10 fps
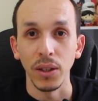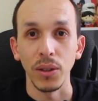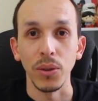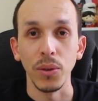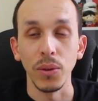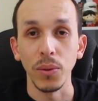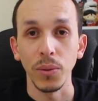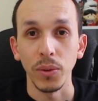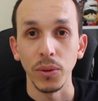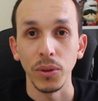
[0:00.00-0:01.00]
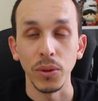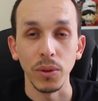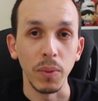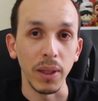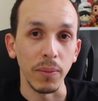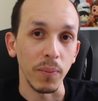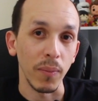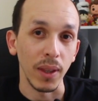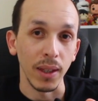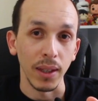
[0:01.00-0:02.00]
you should be
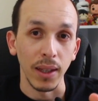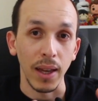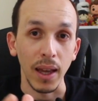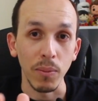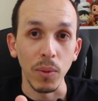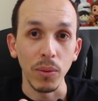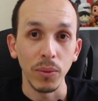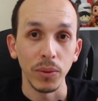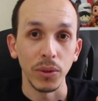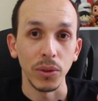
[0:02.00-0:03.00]
able